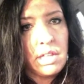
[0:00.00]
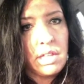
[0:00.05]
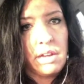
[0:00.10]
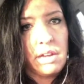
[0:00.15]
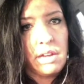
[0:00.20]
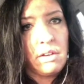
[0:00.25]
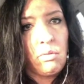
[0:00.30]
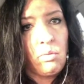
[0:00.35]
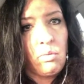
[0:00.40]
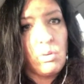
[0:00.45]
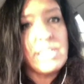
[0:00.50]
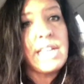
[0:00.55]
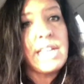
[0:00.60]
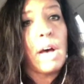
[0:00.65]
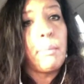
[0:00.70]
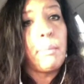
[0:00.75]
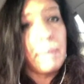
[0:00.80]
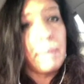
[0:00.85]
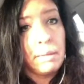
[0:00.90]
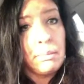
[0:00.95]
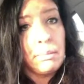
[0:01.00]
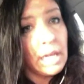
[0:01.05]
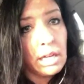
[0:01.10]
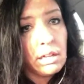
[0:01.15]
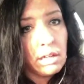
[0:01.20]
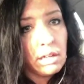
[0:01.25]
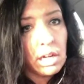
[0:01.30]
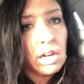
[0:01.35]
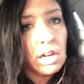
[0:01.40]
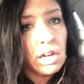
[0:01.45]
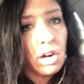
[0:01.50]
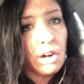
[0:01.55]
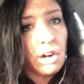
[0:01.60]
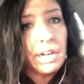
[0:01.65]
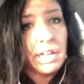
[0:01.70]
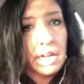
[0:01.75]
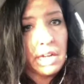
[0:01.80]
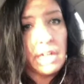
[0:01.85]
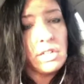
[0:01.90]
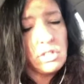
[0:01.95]
that was helping me, a
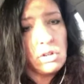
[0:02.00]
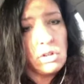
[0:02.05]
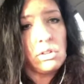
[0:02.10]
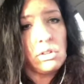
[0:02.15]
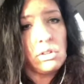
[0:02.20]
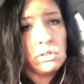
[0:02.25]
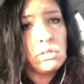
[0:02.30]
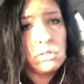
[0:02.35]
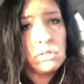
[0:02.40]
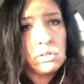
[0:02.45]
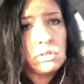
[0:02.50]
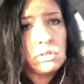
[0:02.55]
guardian angel.